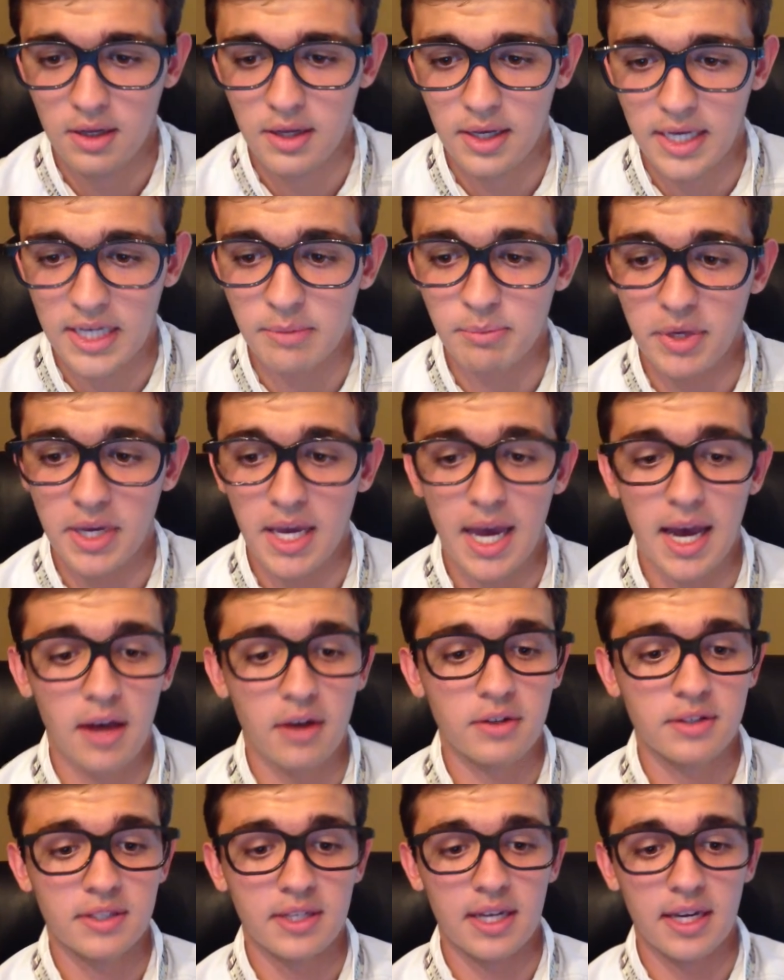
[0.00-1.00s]
It can be
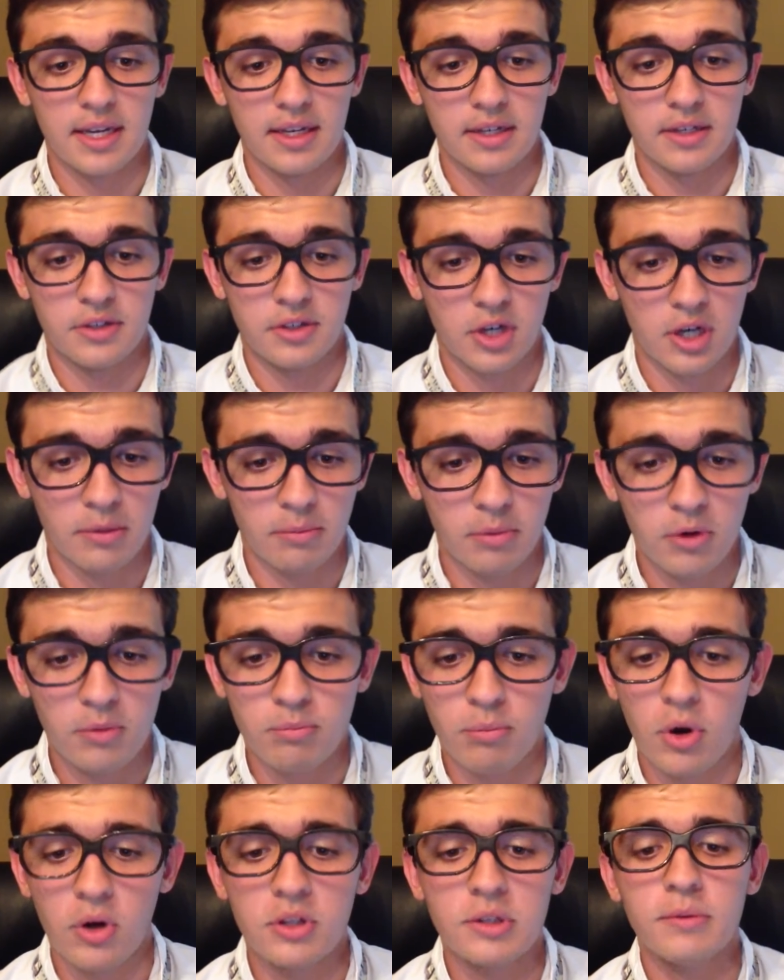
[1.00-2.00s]
housed in a durable,
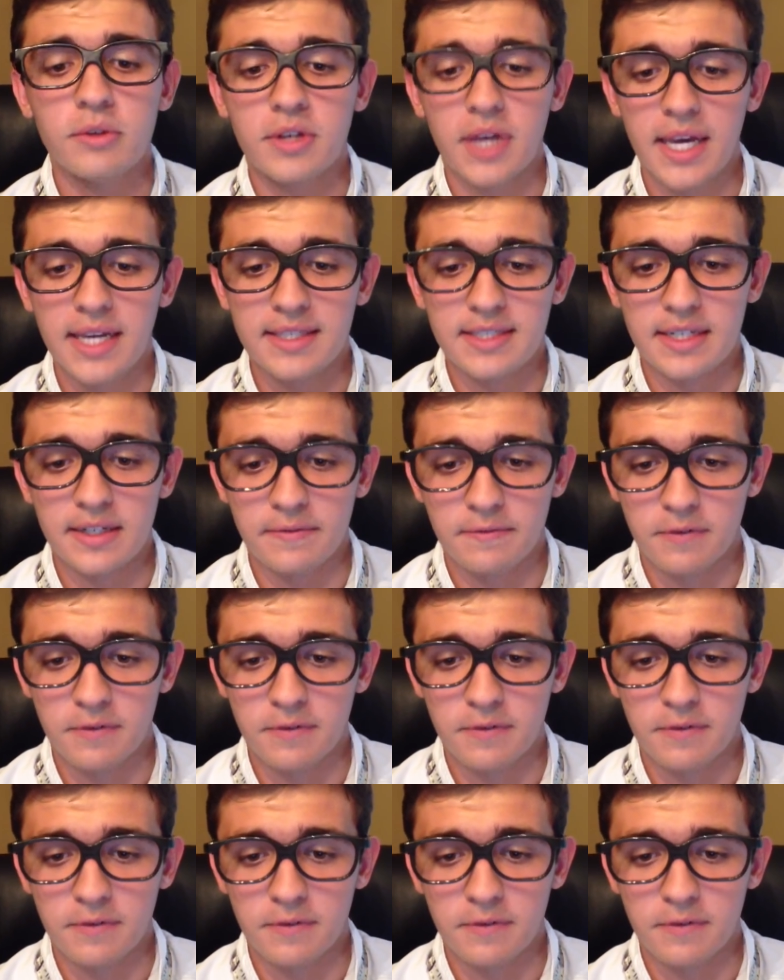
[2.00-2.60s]
moldable casing